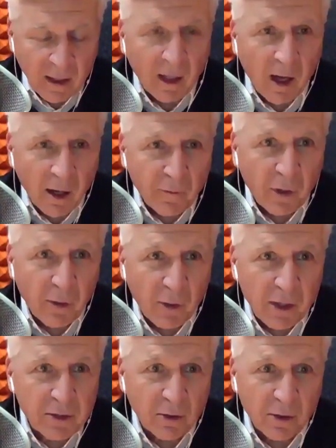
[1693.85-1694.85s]
A lot of free
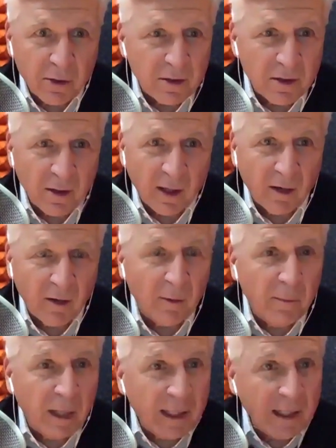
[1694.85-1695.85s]
resources there. The
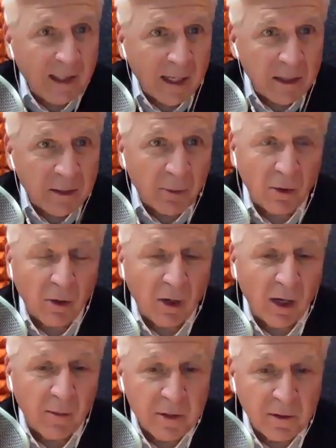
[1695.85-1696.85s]
Money Dates
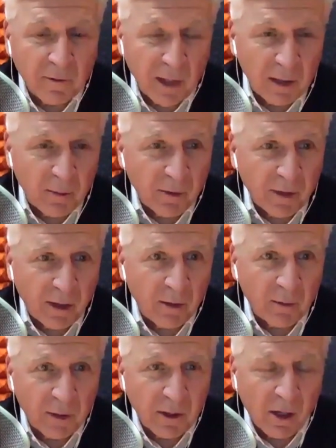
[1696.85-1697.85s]
program is available there
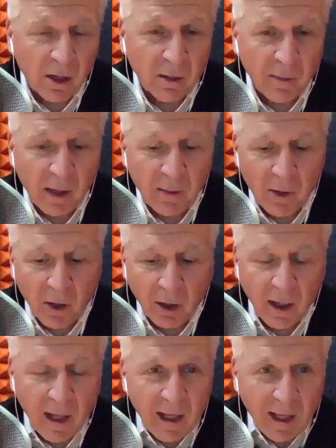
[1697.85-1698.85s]
that we talked about, Mark.
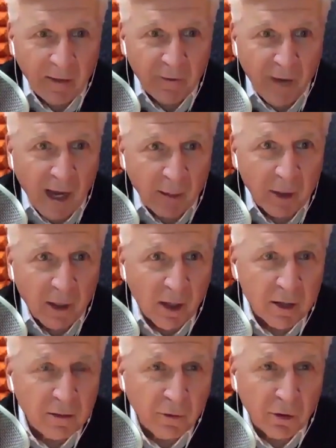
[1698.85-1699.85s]
In fact,
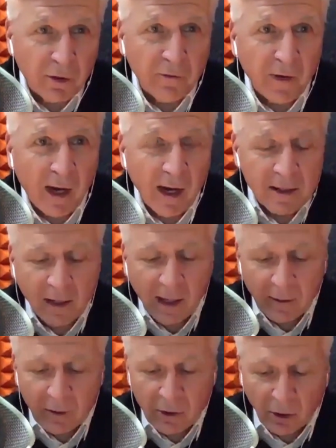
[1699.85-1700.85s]
because of your advice,
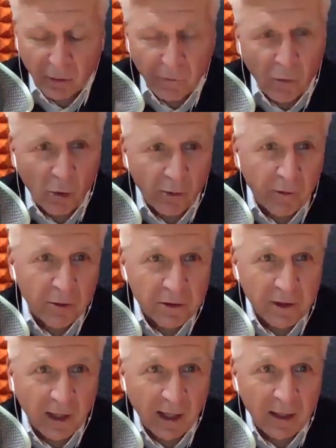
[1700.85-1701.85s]
I took 4 of
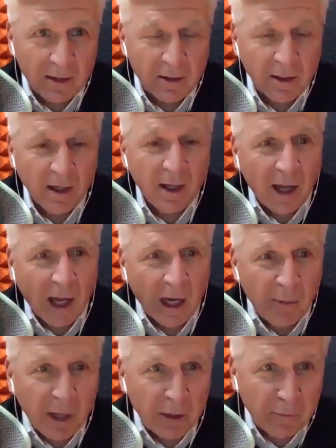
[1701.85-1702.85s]
those dates and I
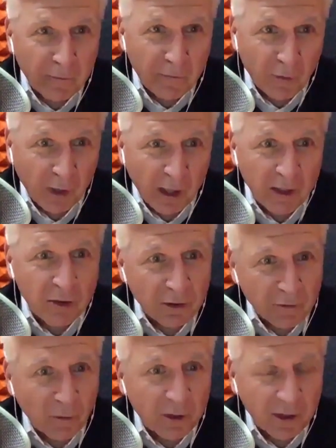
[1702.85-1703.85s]
made them free
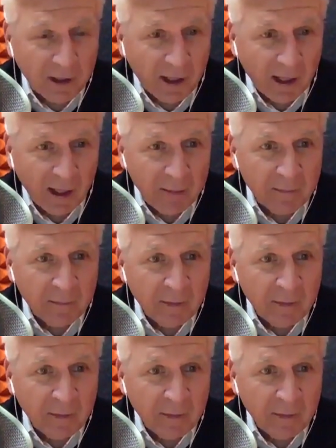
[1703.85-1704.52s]
just for today.